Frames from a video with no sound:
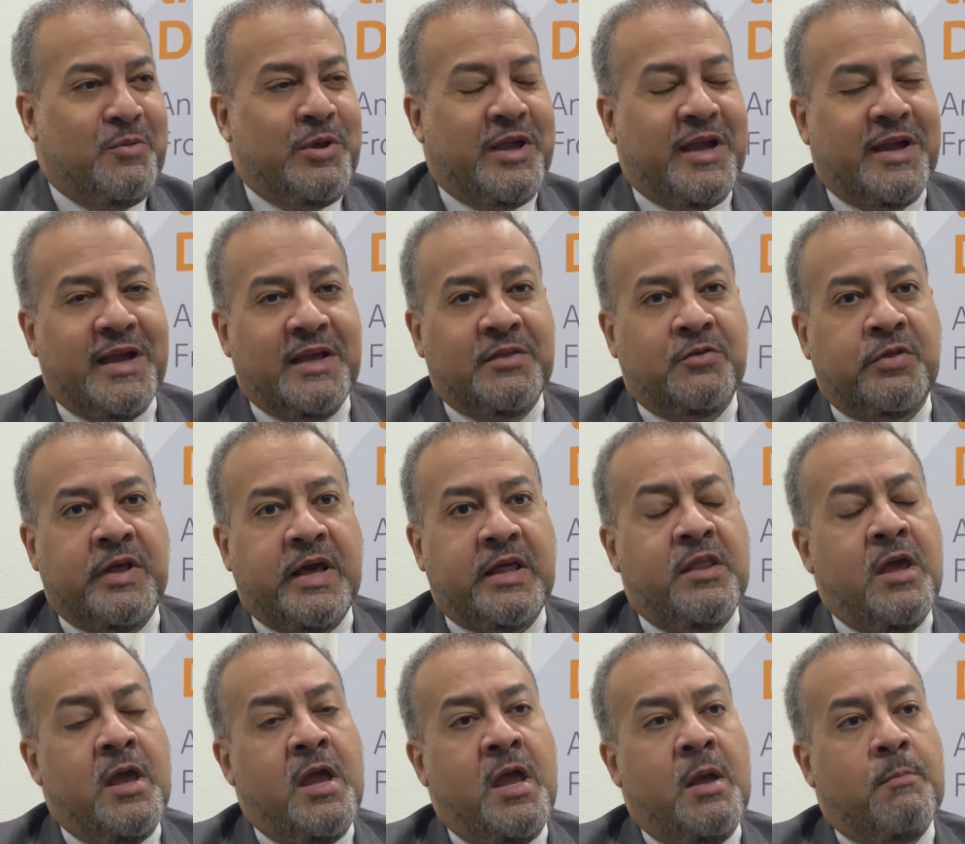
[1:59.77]
we can get to that.
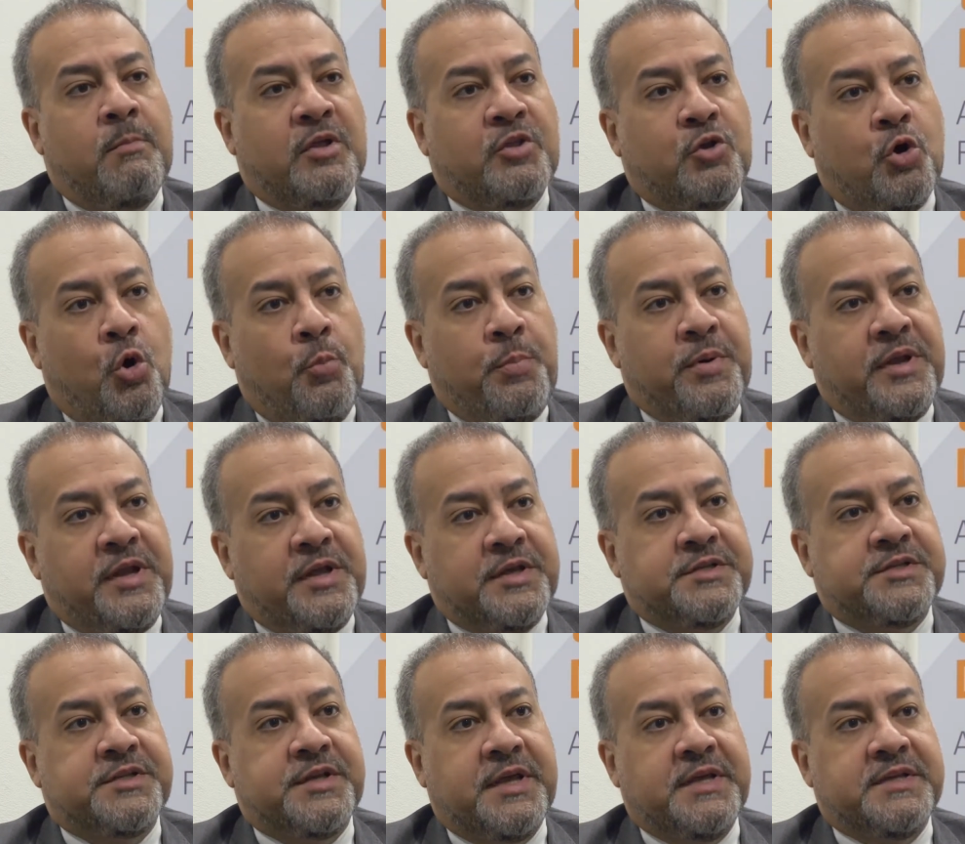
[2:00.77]
But
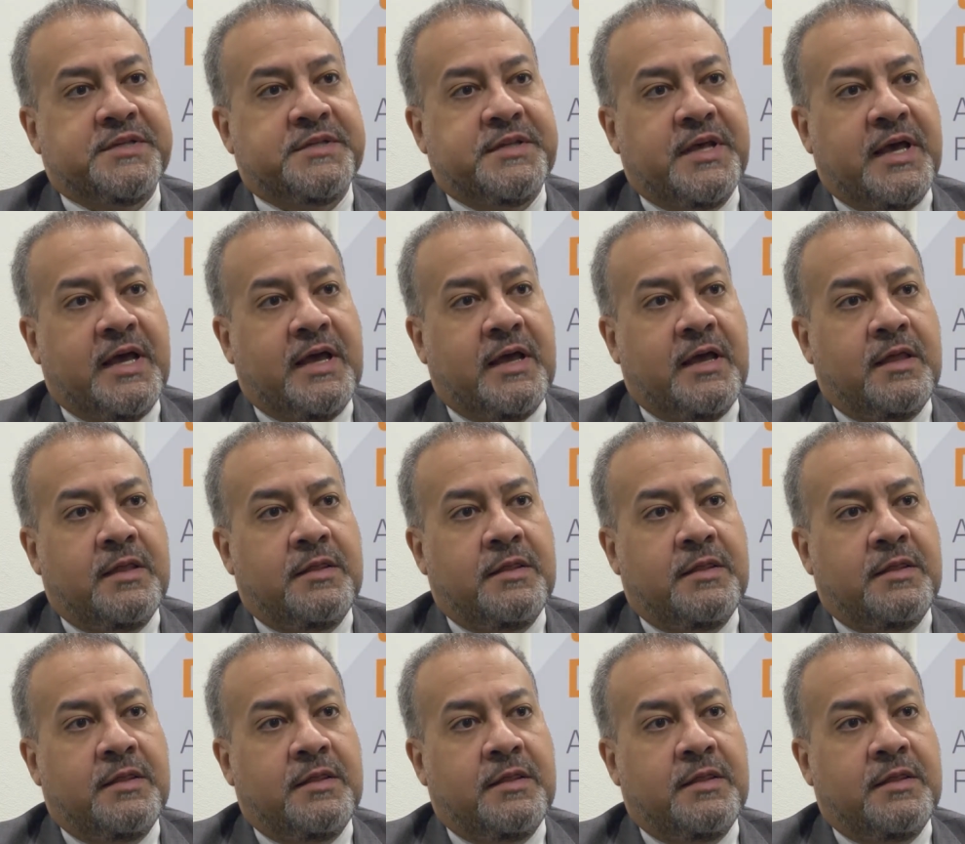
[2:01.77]
openness is the